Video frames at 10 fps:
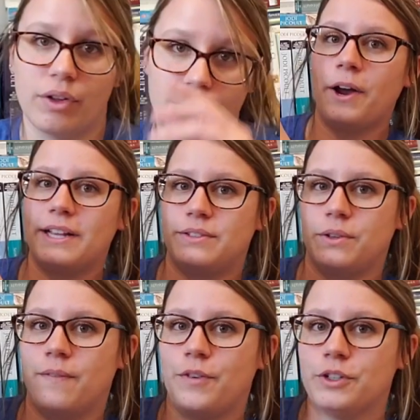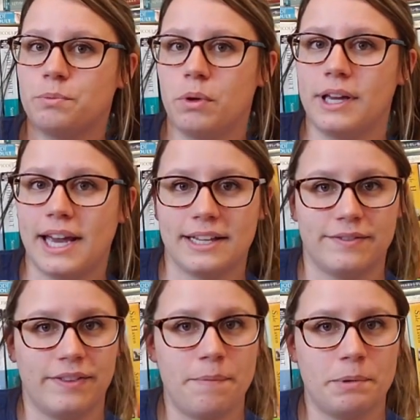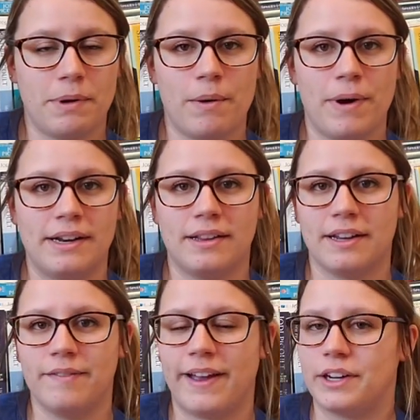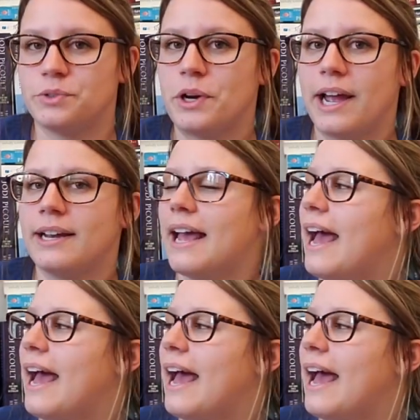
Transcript: All right, so the first book is Flipped by Wendelin Van Raan,